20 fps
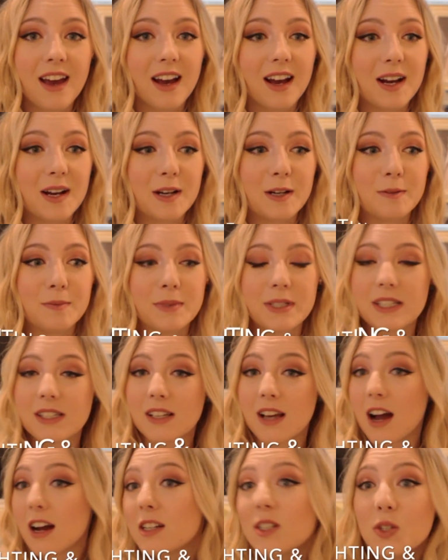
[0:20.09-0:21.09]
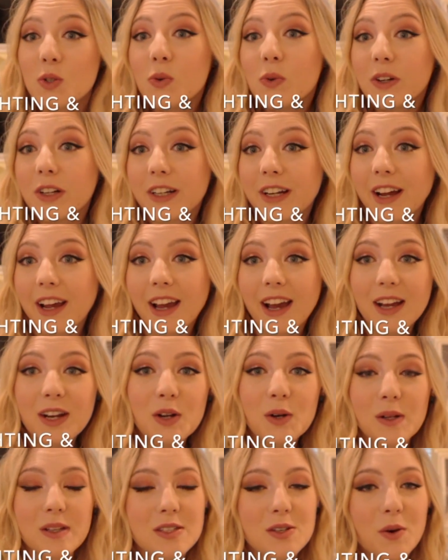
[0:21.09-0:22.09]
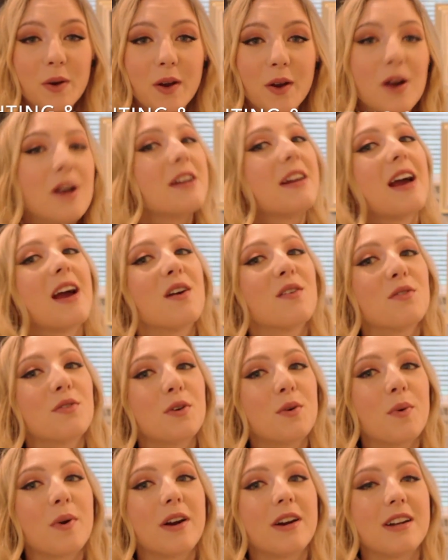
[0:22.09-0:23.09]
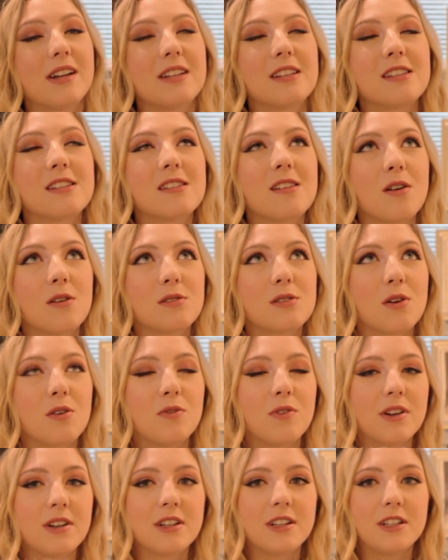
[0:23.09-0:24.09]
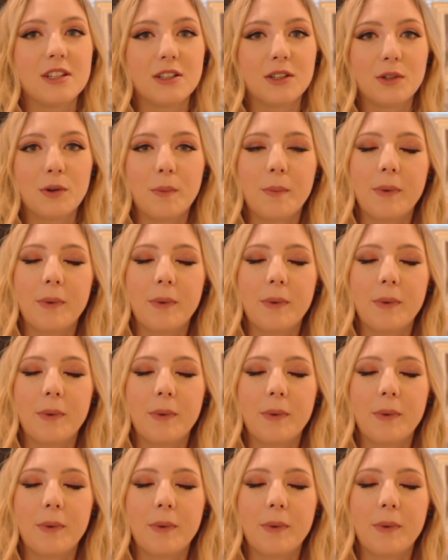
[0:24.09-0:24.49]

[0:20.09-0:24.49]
It's contouring. I know it's going around everywhere and it's so fun to do,